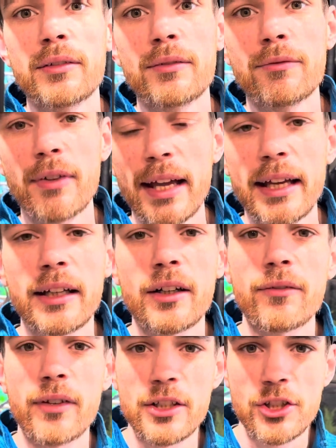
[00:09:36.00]
vet
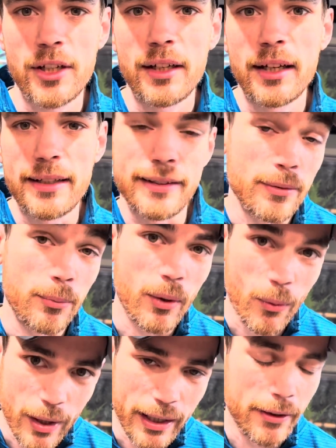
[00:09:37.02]
intervention is
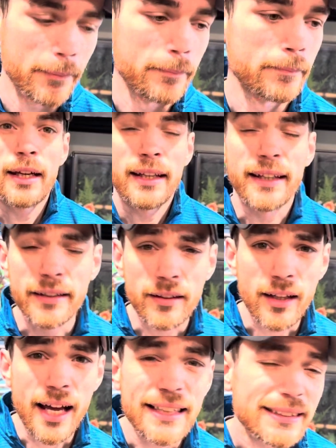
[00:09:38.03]
required. And then the
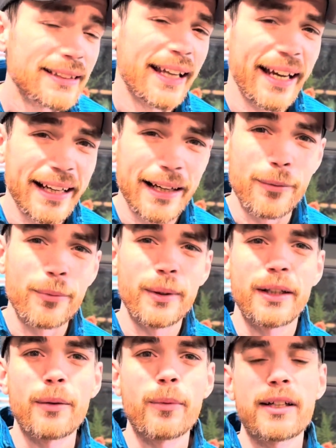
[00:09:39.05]
last thing I
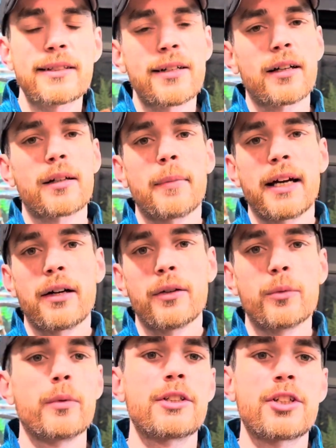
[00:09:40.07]
really want to talk about,
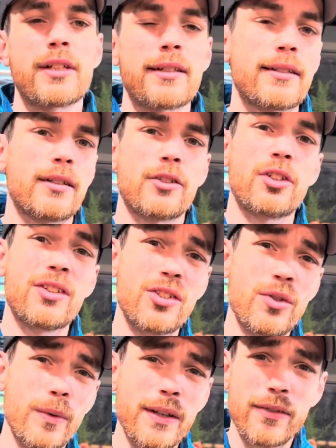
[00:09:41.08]
which is, should
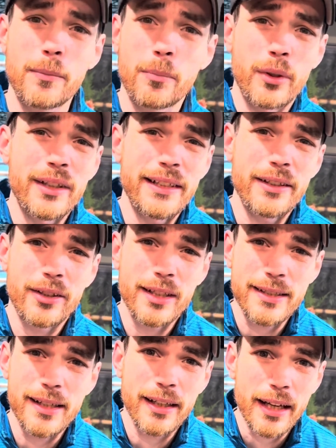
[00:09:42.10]
you even breed
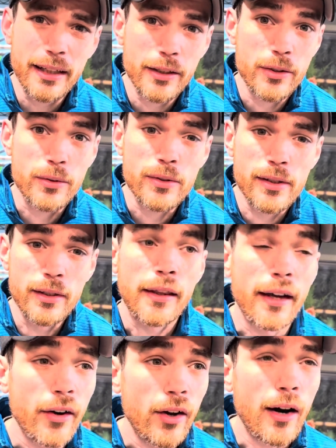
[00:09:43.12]
crested geckos?
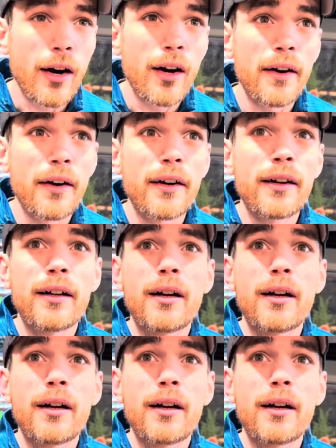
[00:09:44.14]
There are